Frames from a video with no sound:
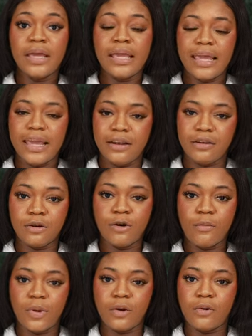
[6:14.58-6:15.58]
in the
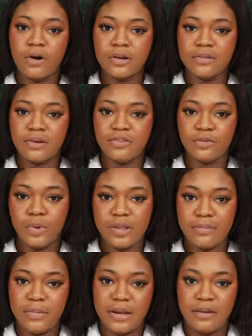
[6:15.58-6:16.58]
coming quarters
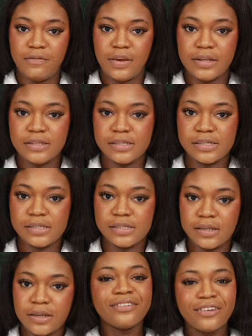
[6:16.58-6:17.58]
with Main Events.
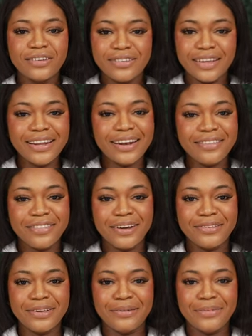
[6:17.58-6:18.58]
Justin, any
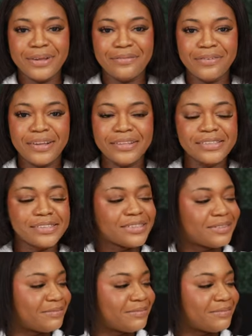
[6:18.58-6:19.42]
thoughts on Main Events?